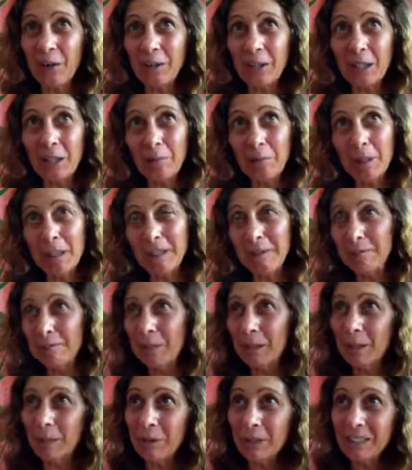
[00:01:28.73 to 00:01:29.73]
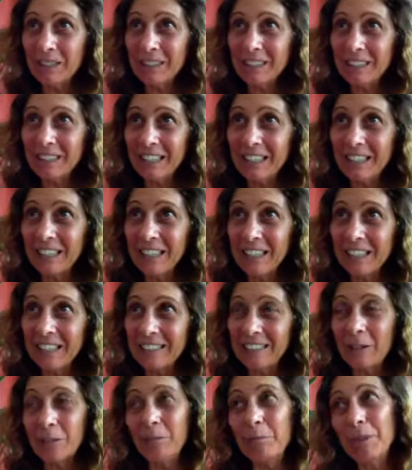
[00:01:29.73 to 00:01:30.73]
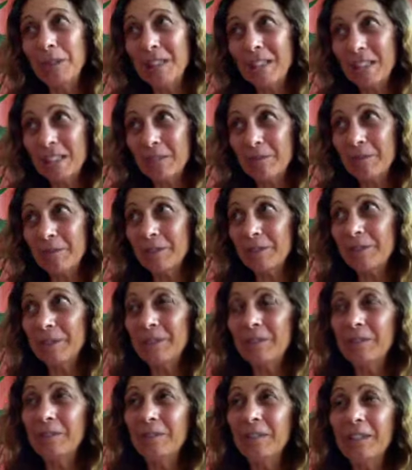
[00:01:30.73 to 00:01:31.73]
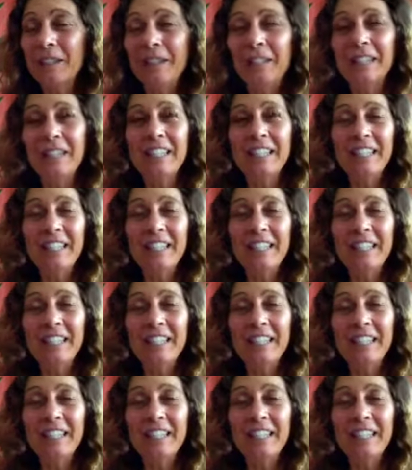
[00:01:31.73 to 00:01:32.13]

and they might be quick to say yes, so be careful to